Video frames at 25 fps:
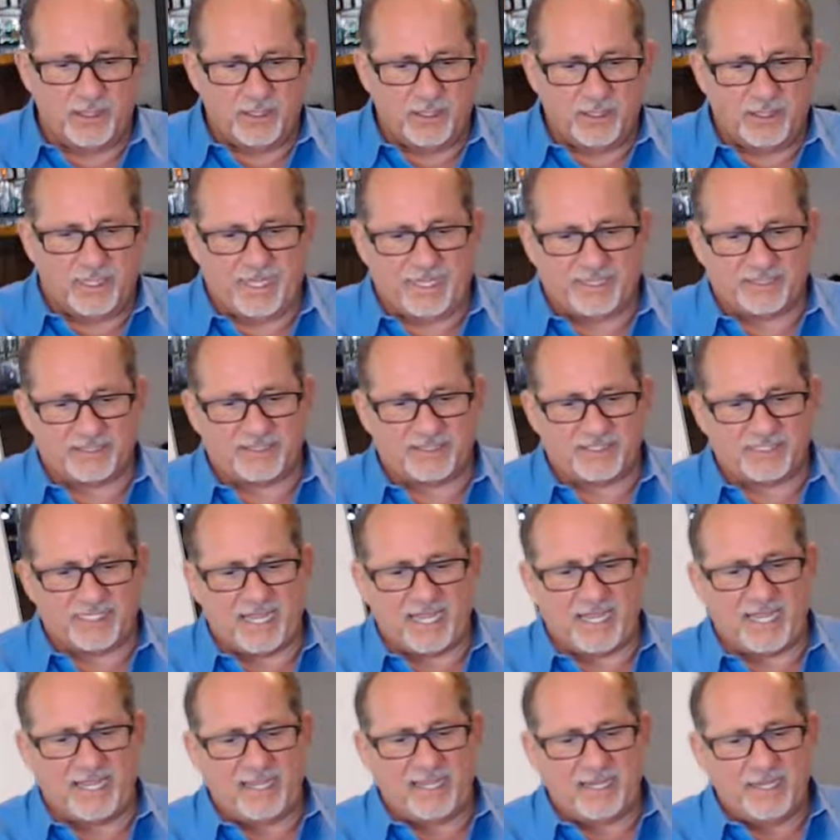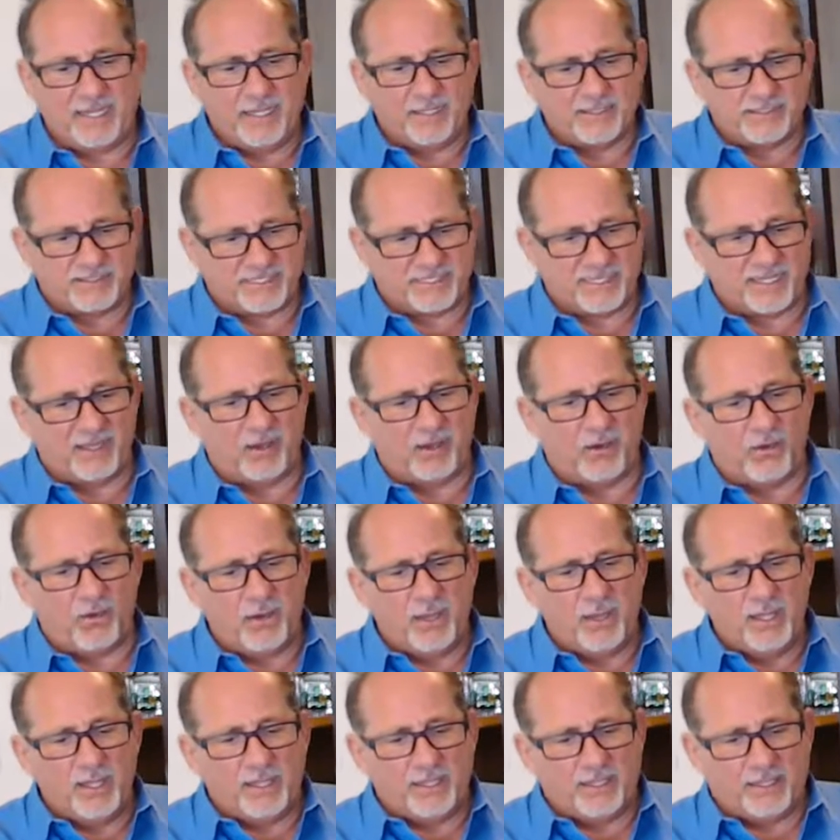Can say,
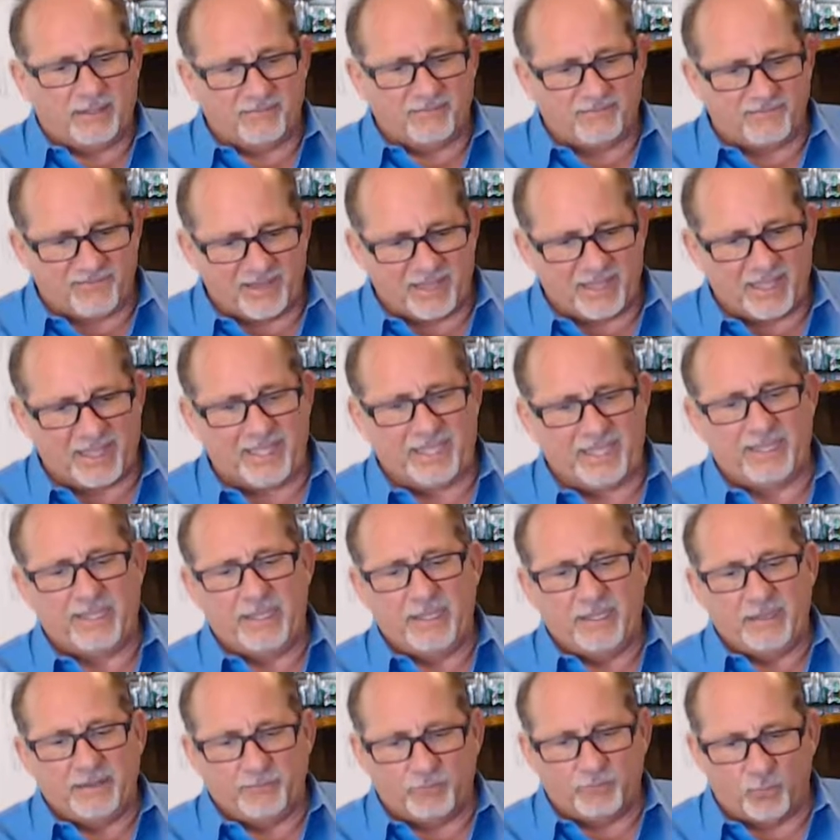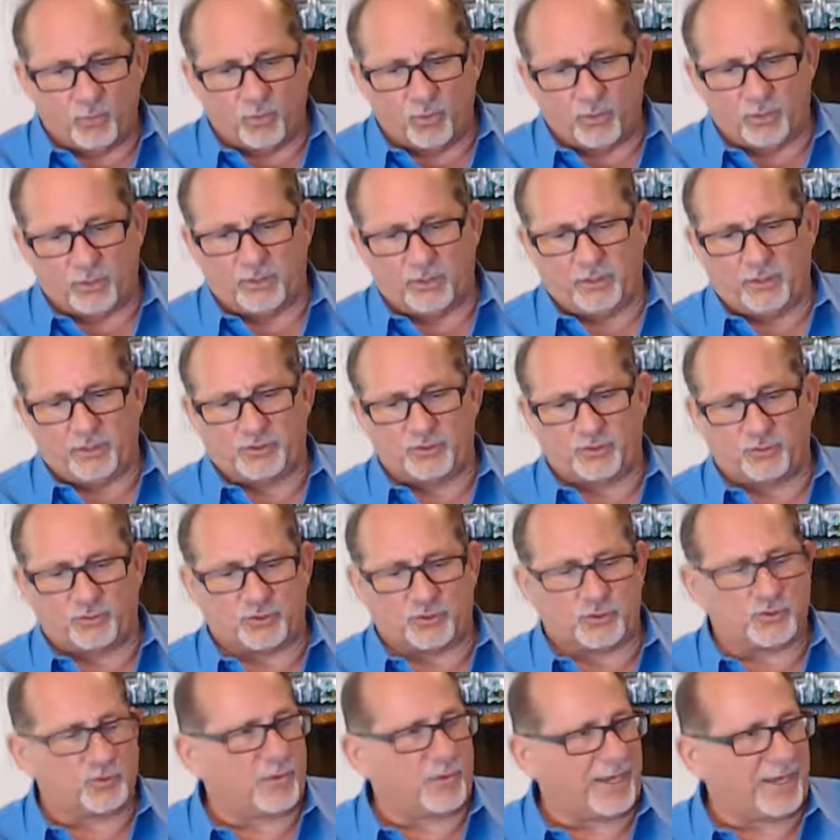sell, convey,
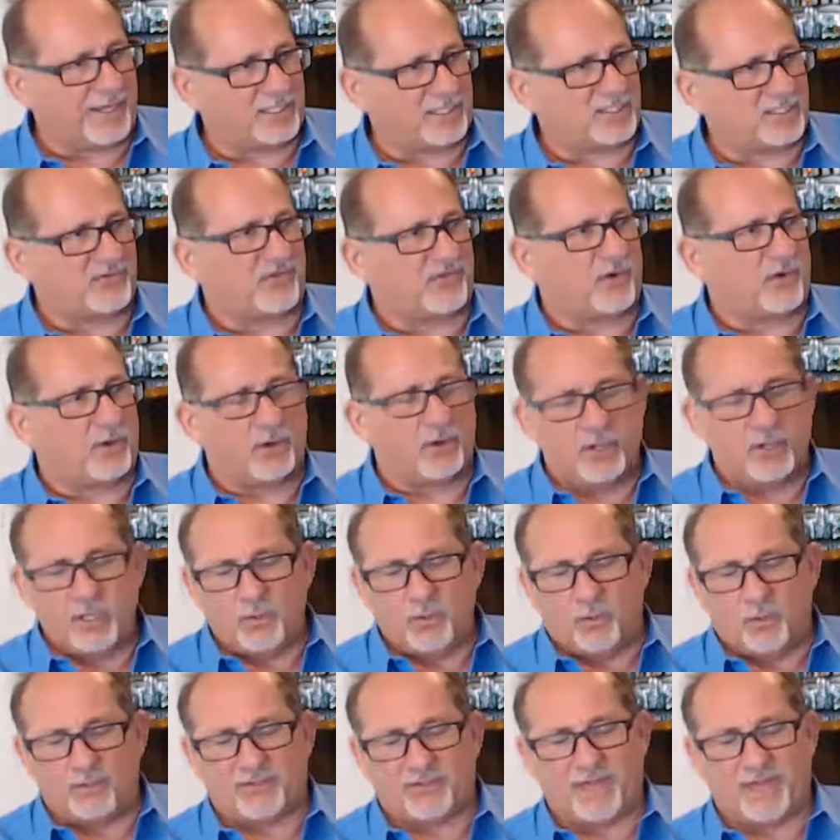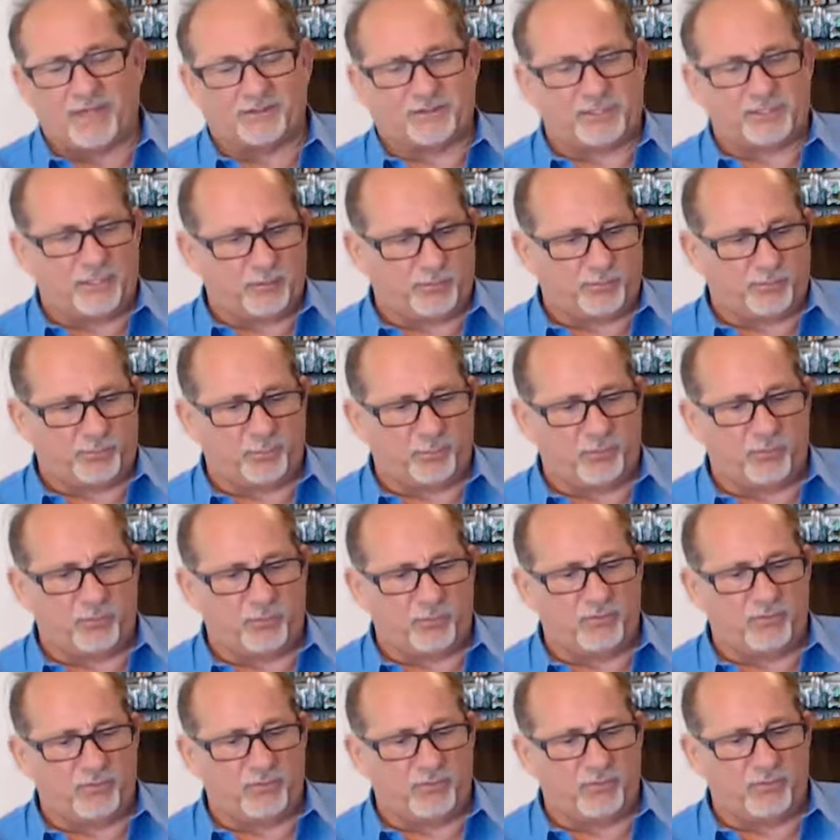mortgage, or transfer
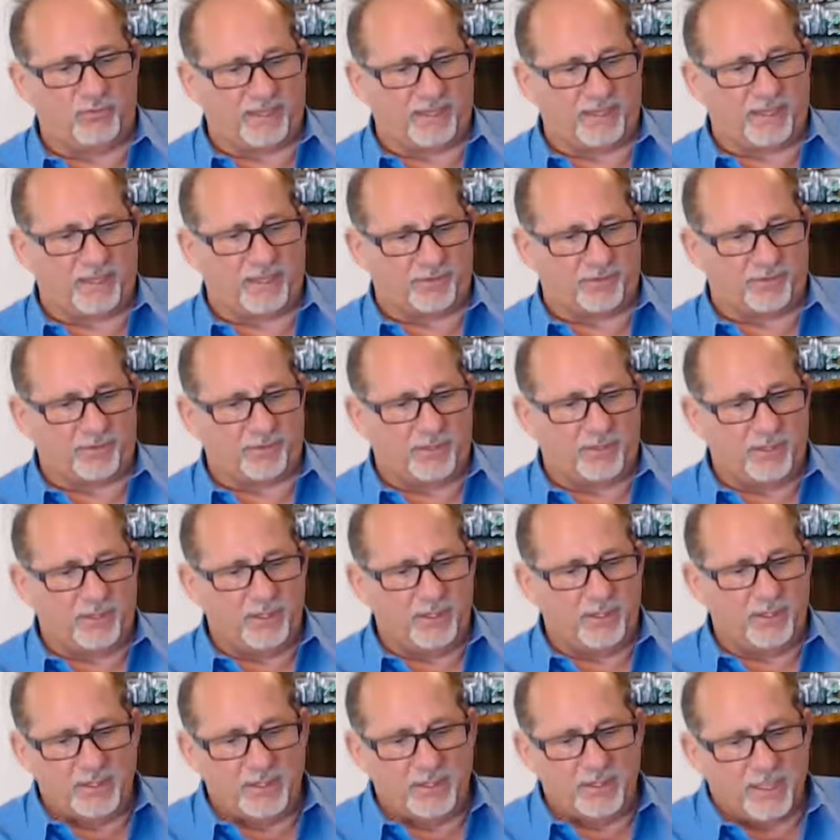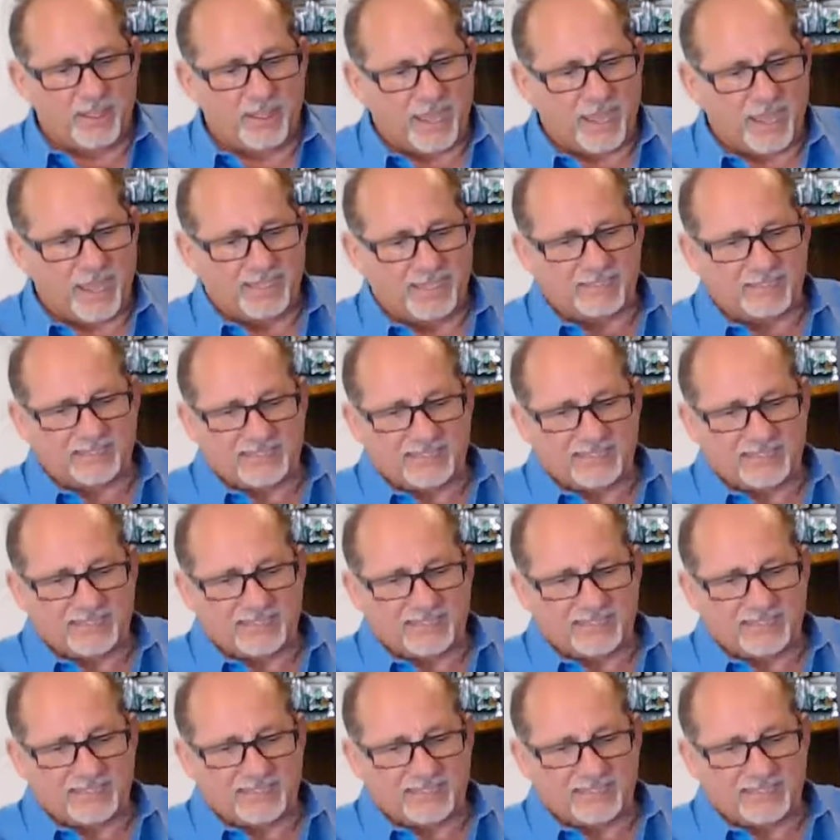without the approval of the other.